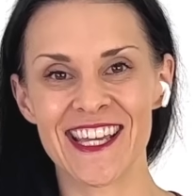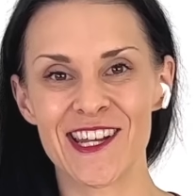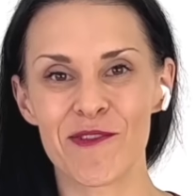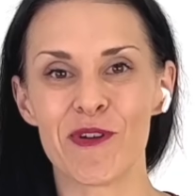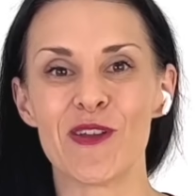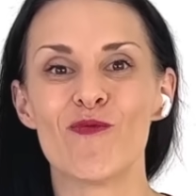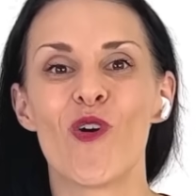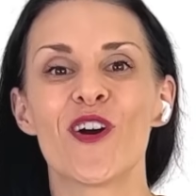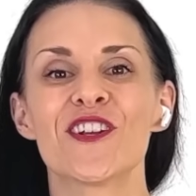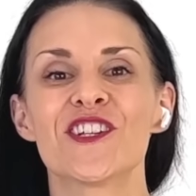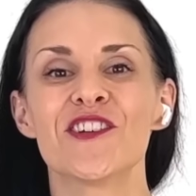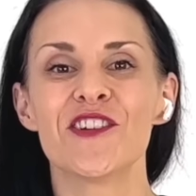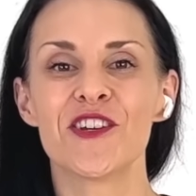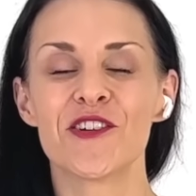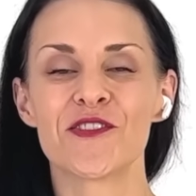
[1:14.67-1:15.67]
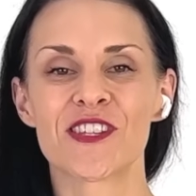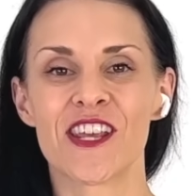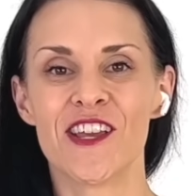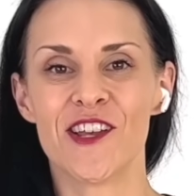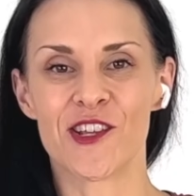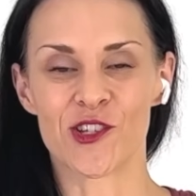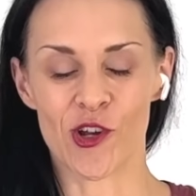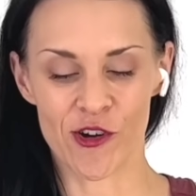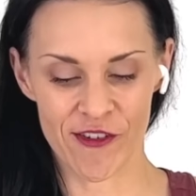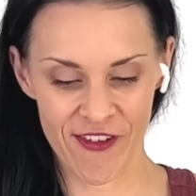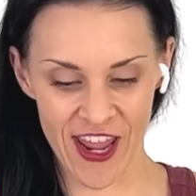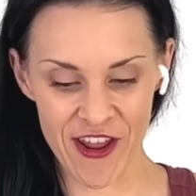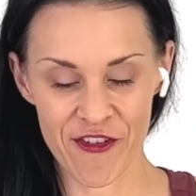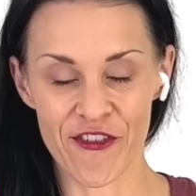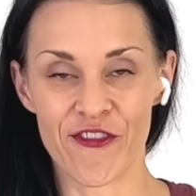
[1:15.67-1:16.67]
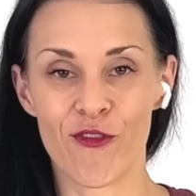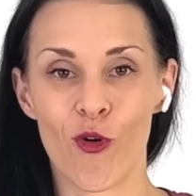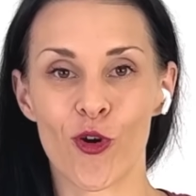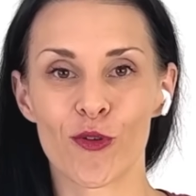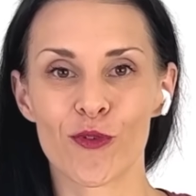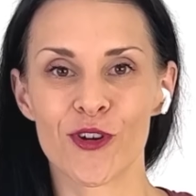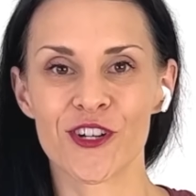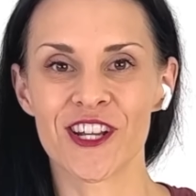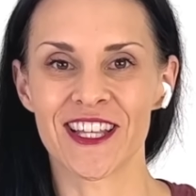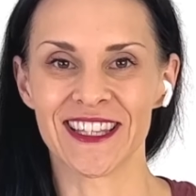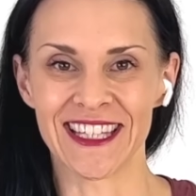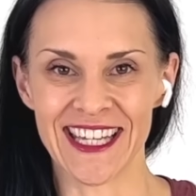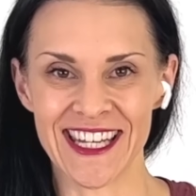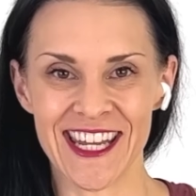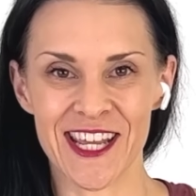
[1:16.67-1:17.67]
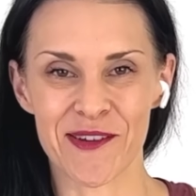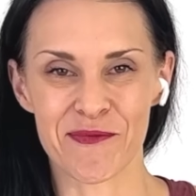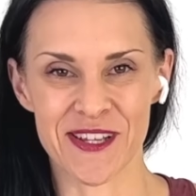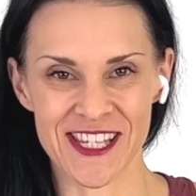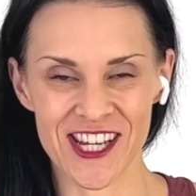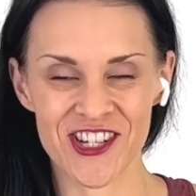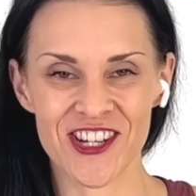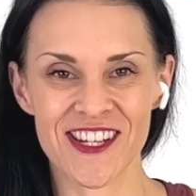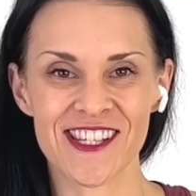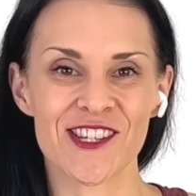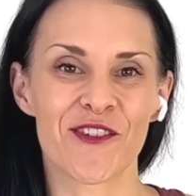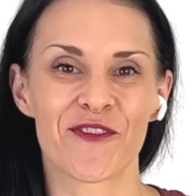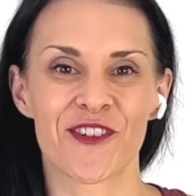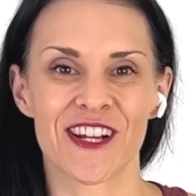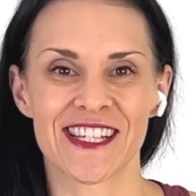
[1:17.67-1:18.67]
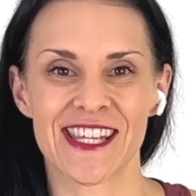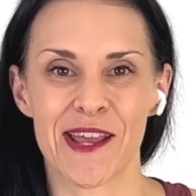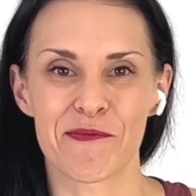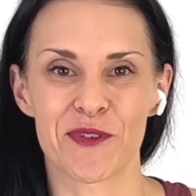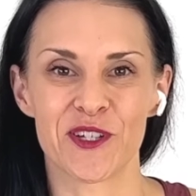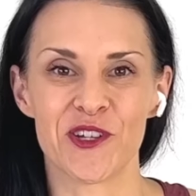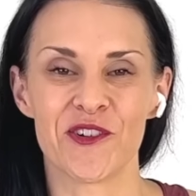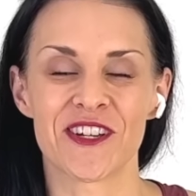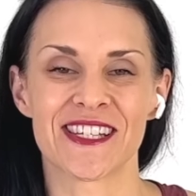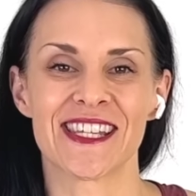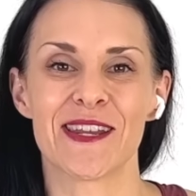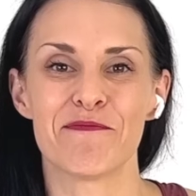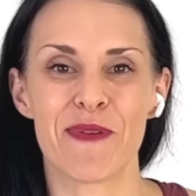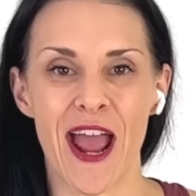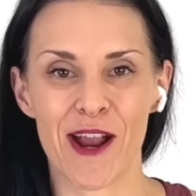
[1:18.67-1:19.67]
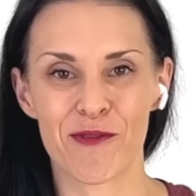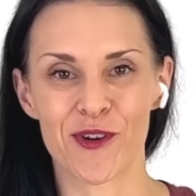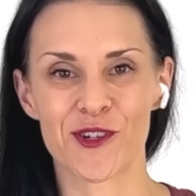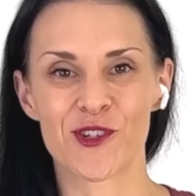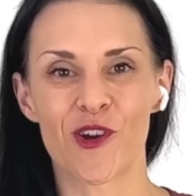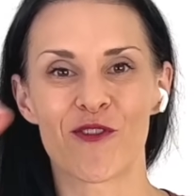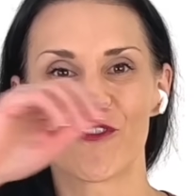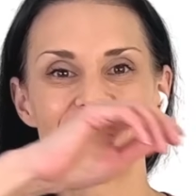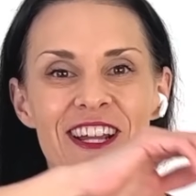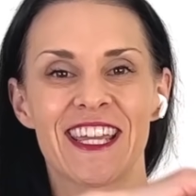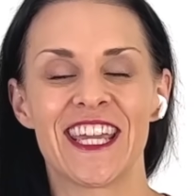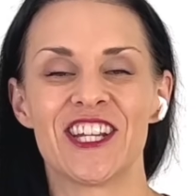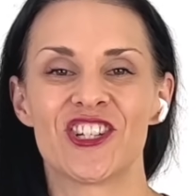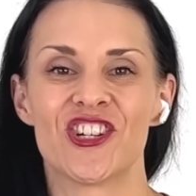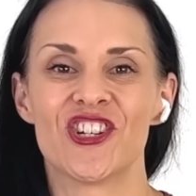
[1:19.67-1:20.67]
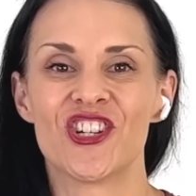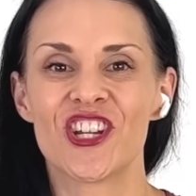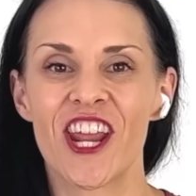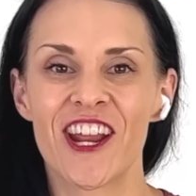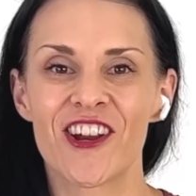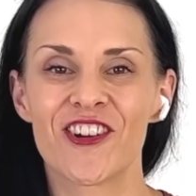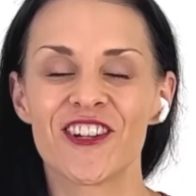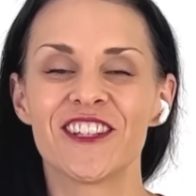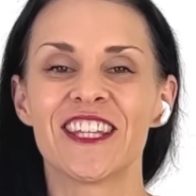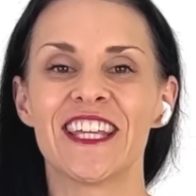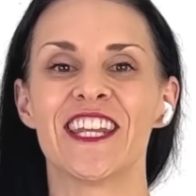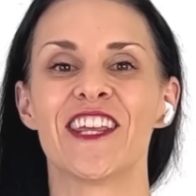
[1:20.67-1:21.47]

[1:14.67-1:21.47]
we want to use sort of a forward leaning position. So for example, you could sit backwards over a kitchen chair, leaning